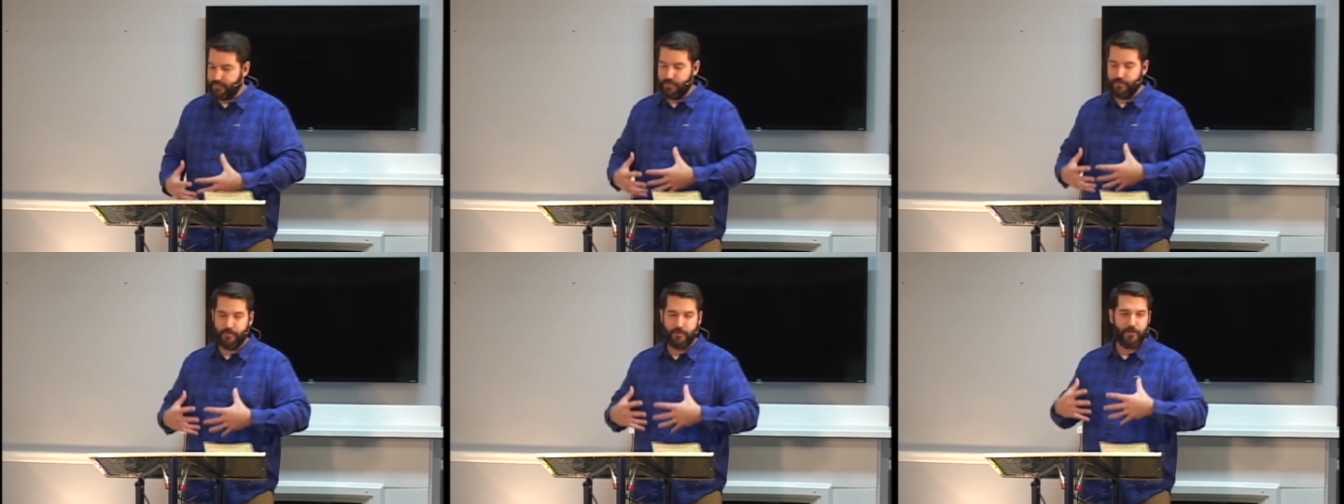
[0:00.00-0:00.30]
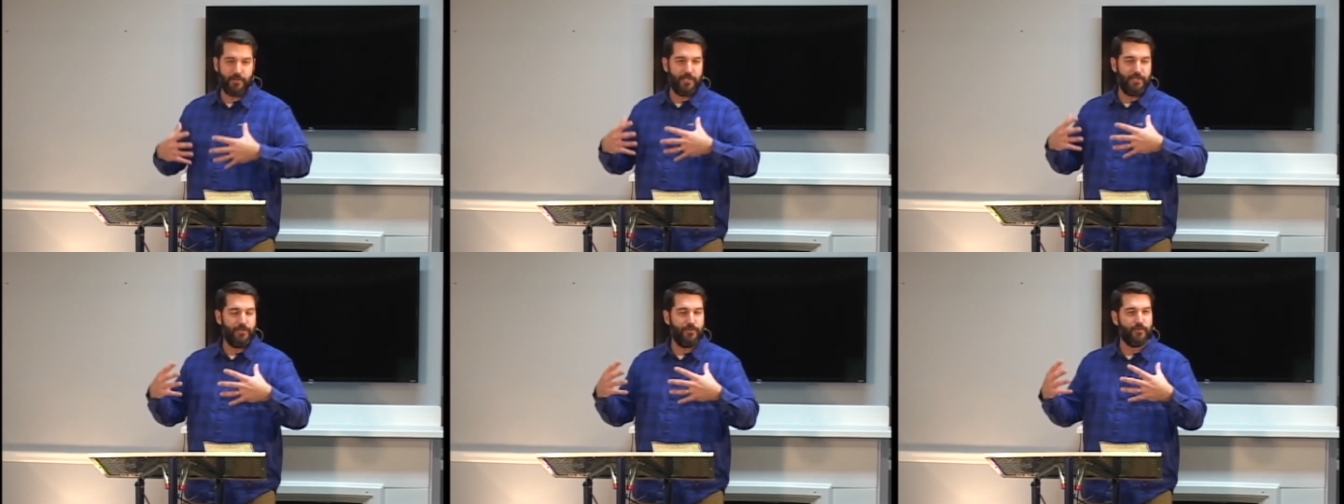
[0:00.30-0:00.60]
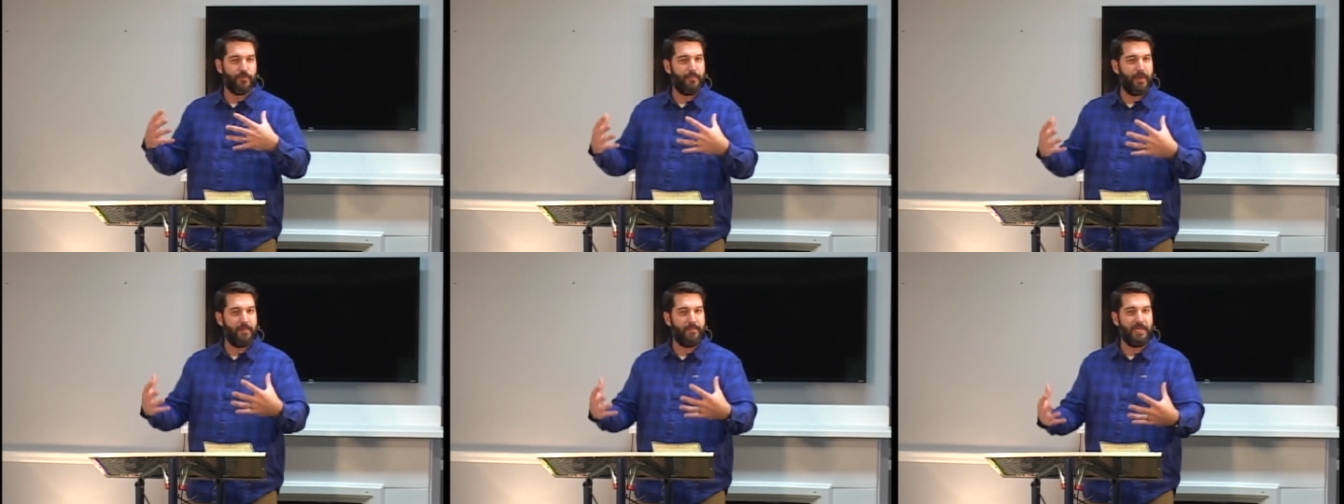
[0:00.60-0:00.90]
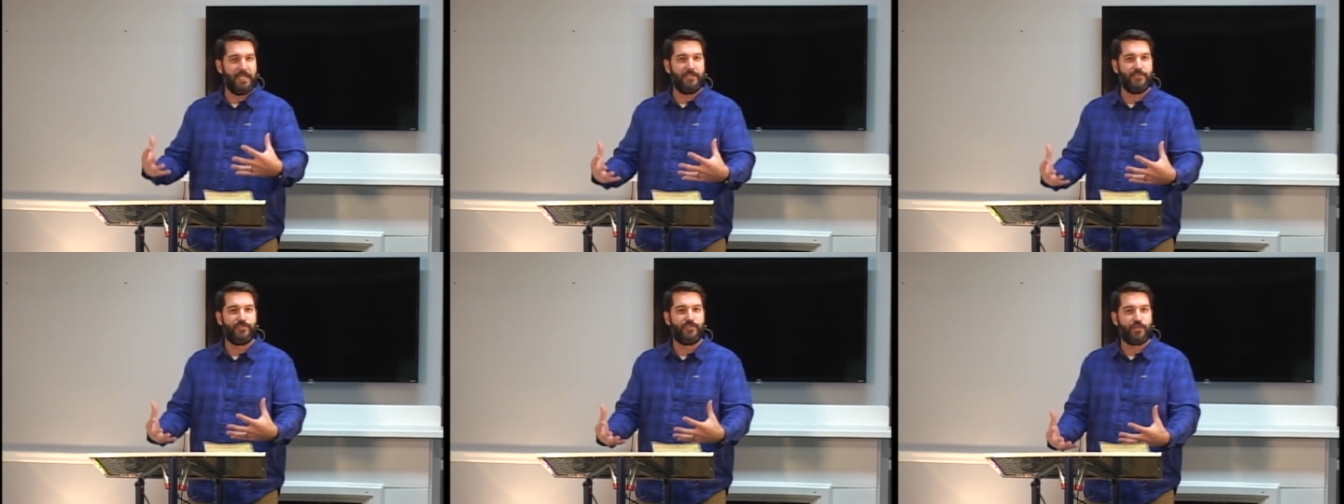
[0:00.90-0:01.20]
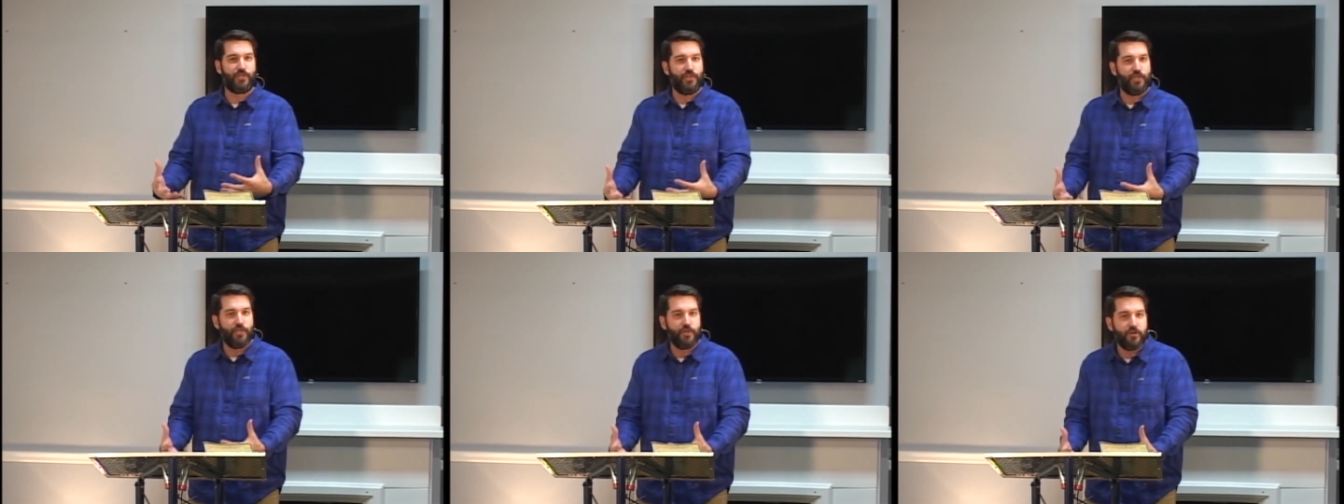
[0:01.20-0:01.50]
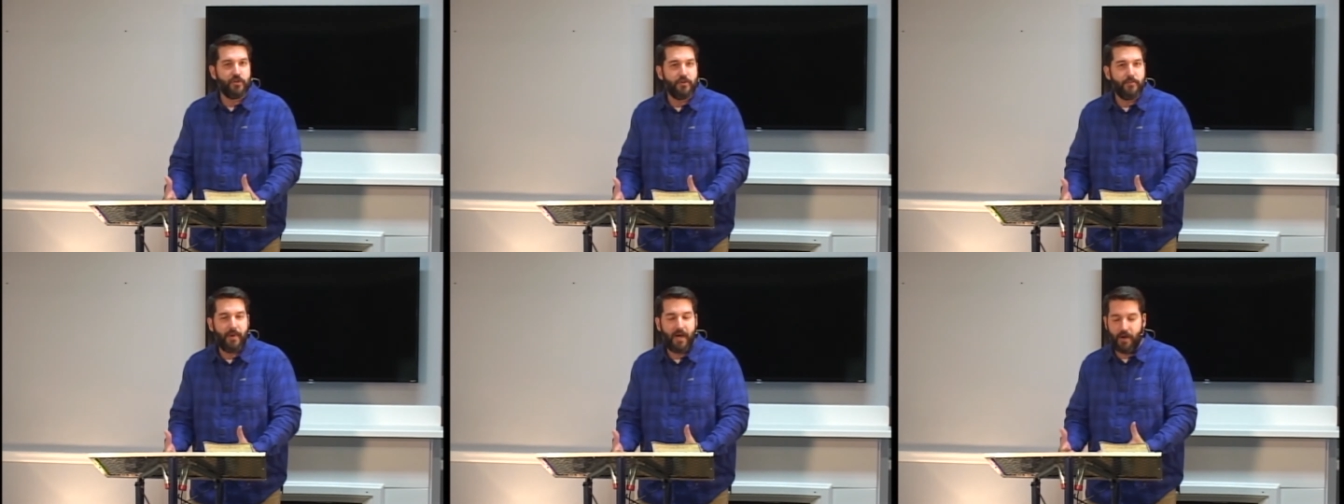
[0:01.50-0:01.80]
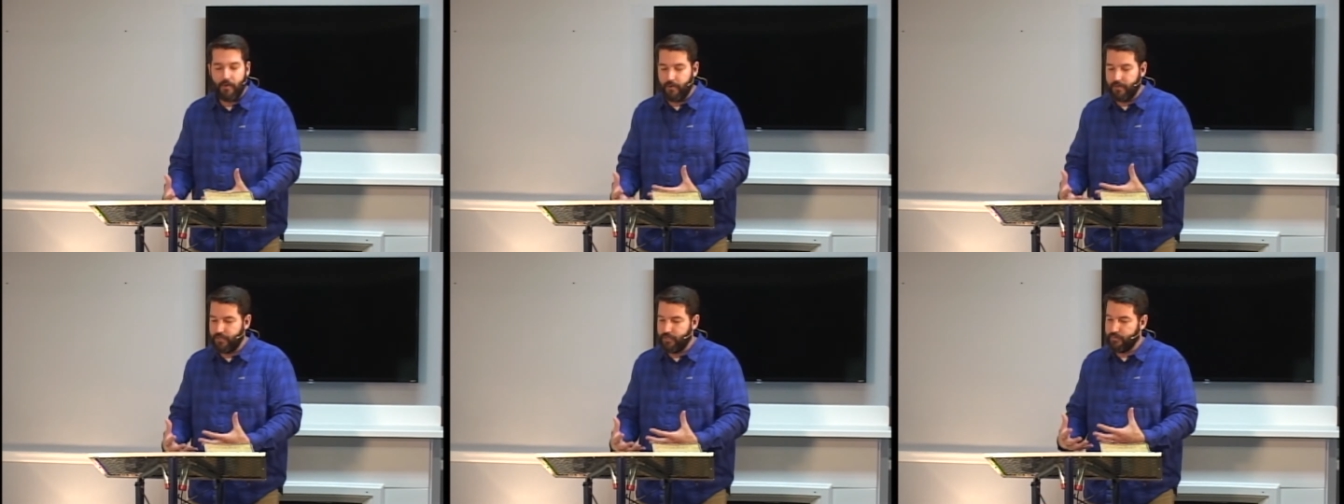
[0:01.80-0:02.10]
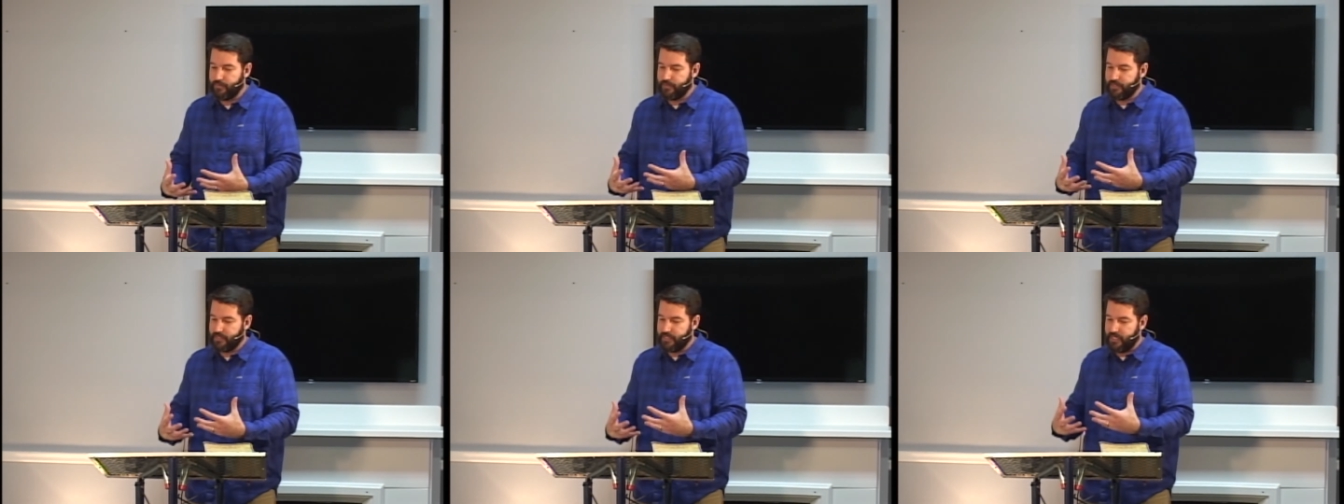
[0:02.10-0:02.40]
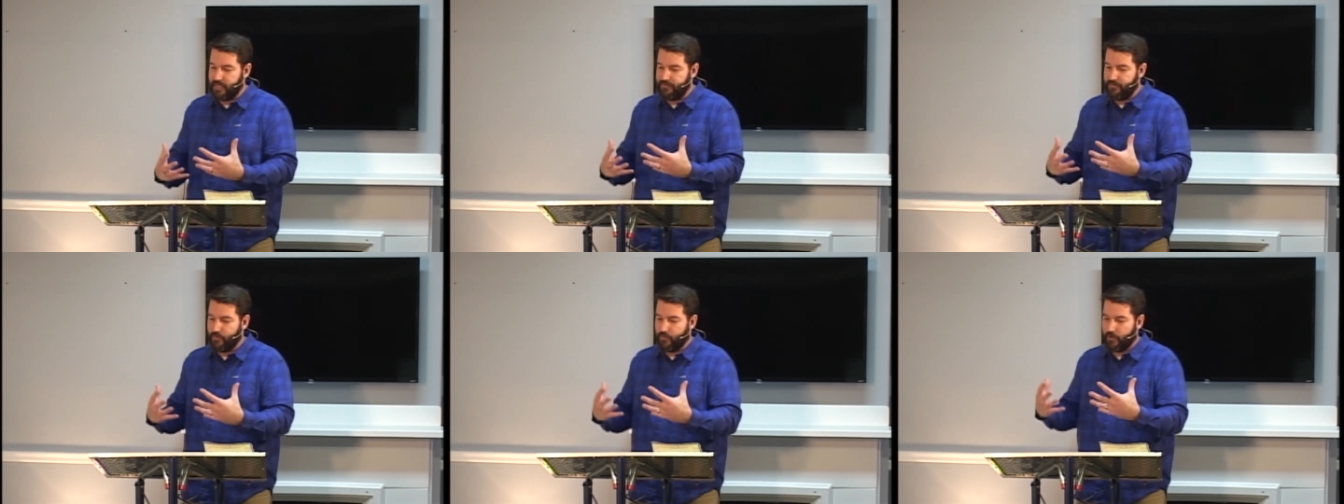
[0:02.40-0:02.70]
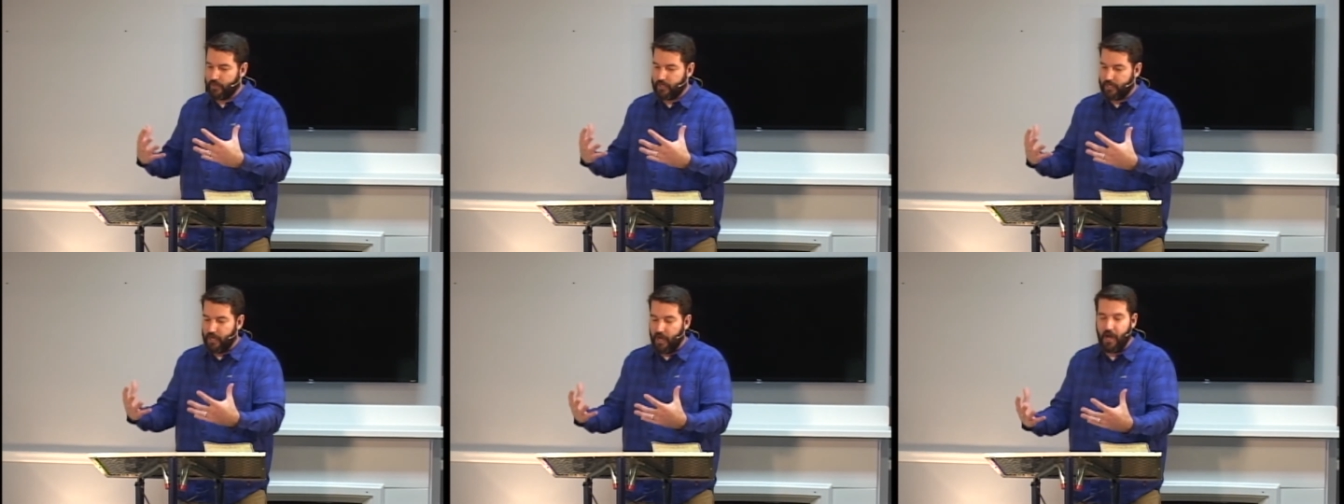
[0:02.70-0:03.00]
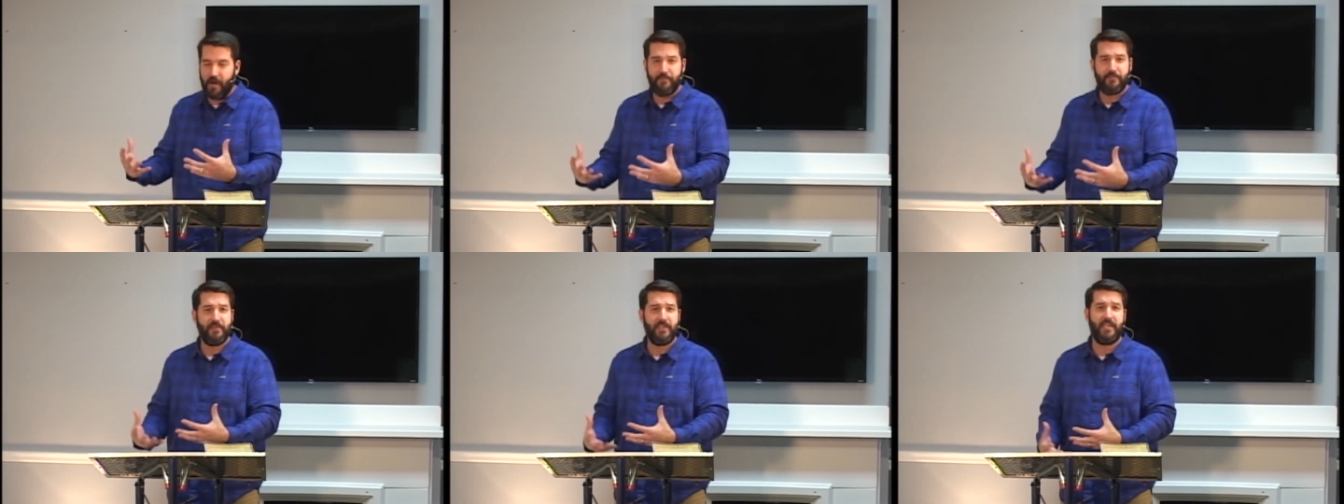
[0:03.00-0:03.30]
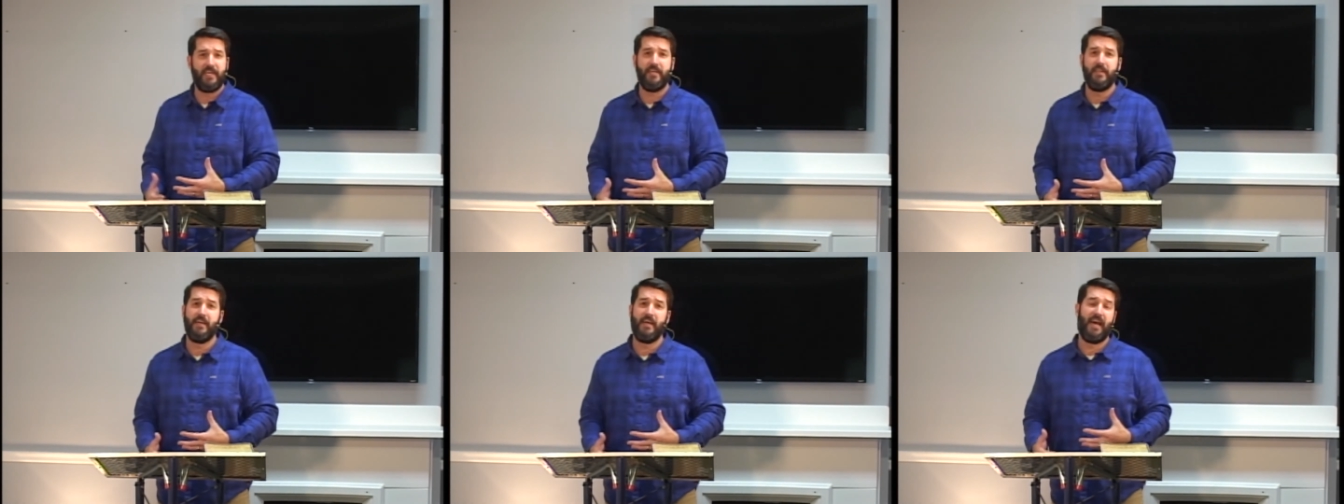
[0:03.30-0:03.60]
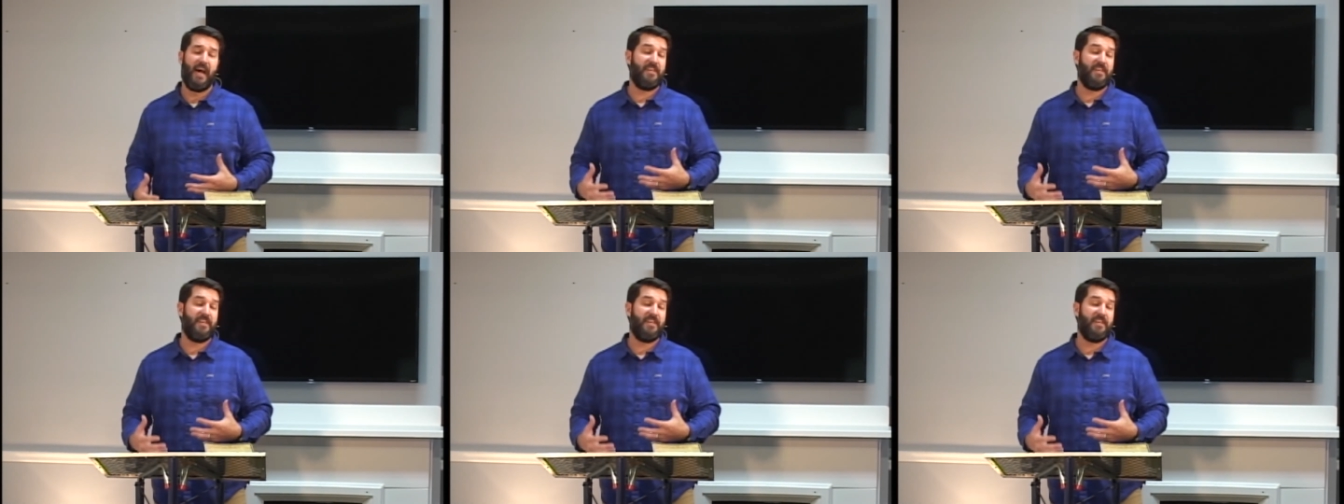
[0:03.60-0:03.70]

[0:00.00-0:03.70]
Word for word: You were, you were maybe insecure about what you believed. You weren't confident.